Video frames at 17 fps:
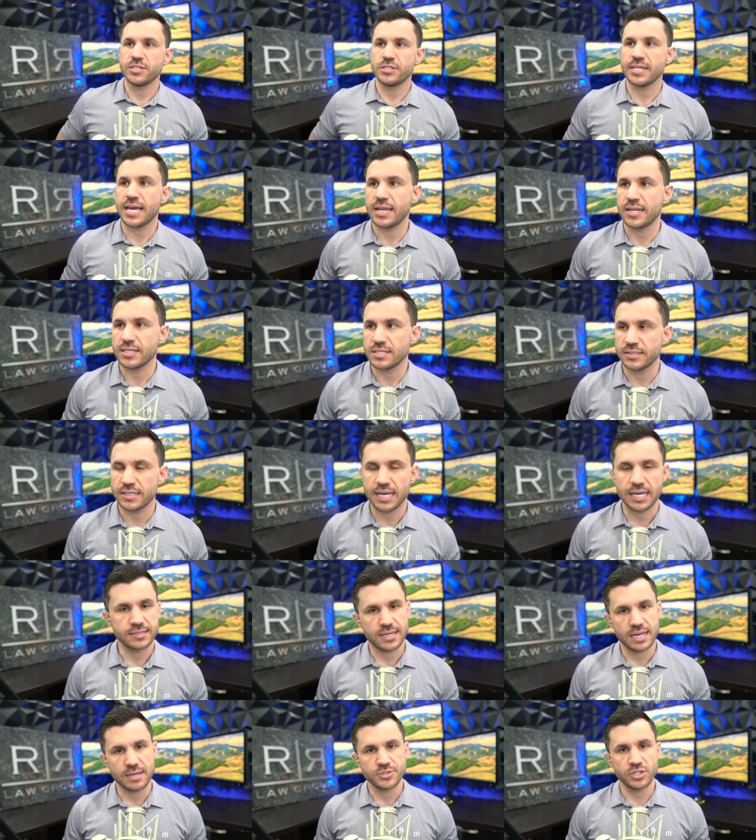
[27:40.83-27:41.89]
status at that
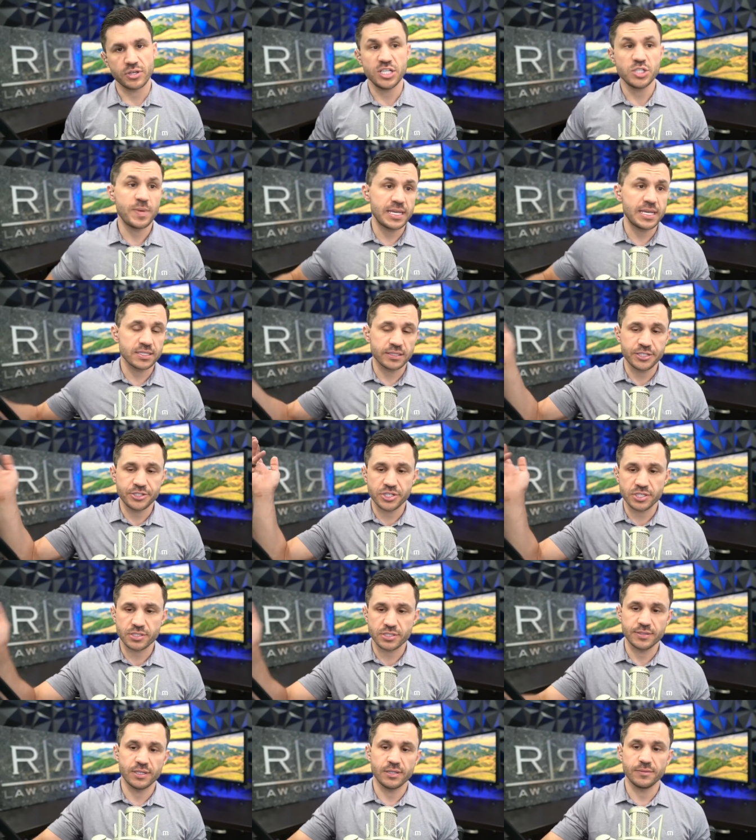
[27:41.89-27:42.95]
time. So he's basically
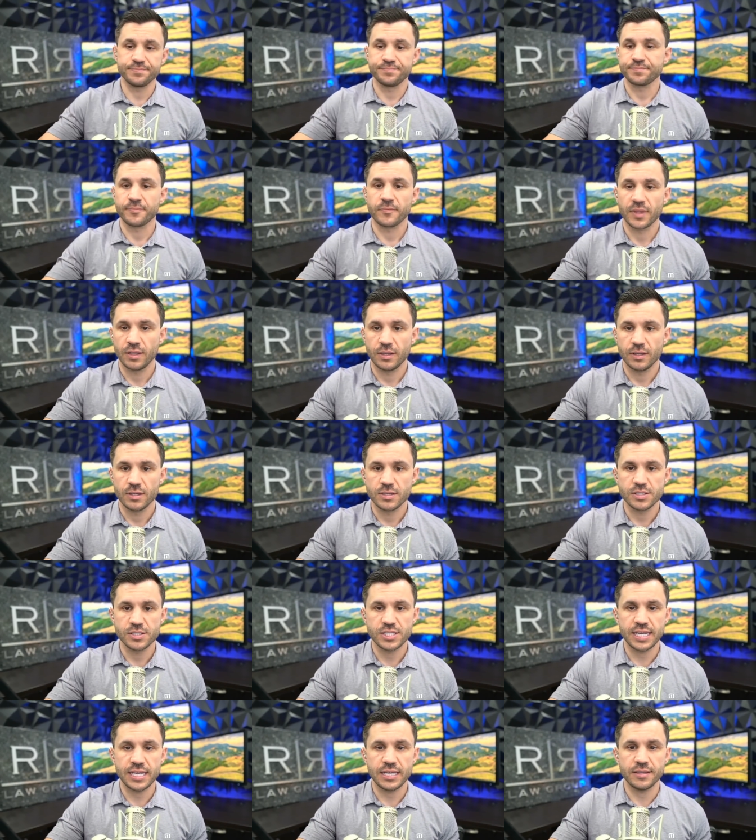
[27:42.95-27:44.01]
just, you know,
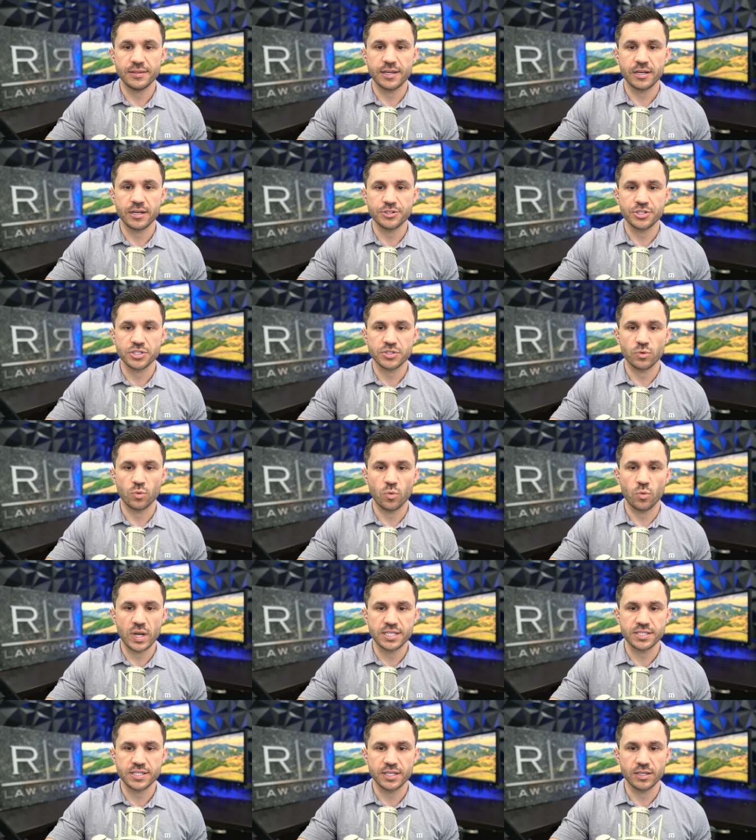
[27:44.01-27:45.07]
sitting in there just
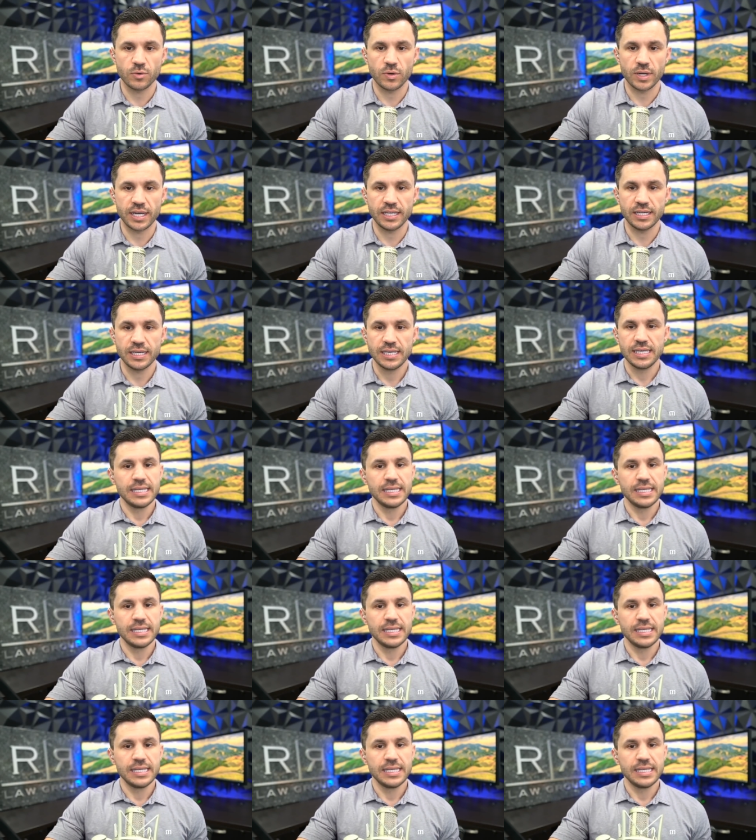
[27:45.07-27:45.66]
wasting away,